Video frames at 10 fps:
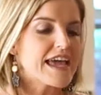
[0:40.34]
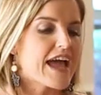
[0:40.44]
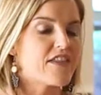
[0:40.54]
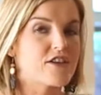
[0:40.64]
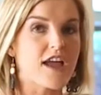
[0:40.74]

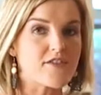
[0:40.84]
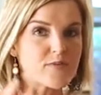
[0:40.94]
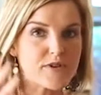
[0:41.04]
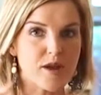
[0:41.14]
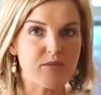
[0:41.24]
And then you have
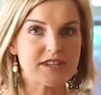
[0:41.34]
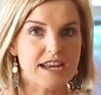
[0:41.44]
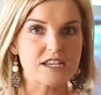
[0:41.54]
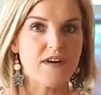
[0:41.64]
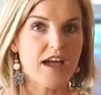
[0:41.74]
to put on
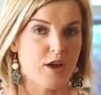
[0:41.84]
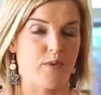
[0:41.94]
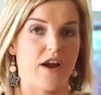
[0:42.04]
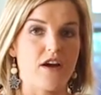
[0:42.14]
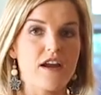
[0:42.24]
protective
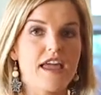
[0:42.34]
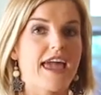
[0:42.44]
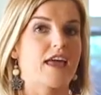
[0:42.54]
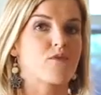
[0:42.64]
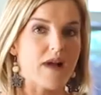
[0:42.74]
eyewear
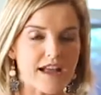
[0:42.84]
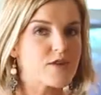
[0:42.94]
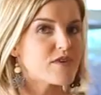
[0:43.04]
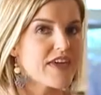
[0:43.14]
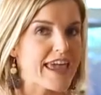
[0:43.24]
and whack
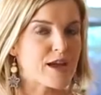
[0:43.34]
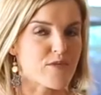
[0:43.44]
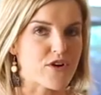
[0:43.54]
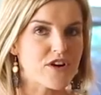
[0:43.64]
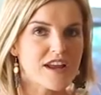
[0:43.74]
it with a
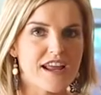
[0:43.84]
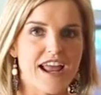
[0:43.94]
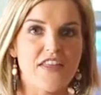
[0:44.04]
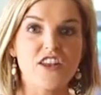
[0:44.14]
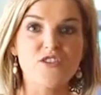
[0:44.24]
hammer.
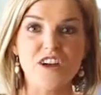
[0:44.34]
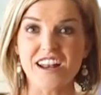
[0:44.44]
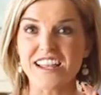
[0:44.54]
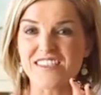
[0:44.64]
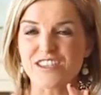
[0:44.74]
And then you've got
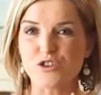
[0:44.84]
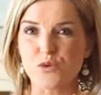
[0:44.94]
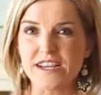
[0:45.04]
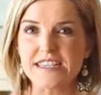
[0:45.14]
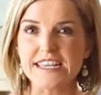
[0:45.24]
to get this crazy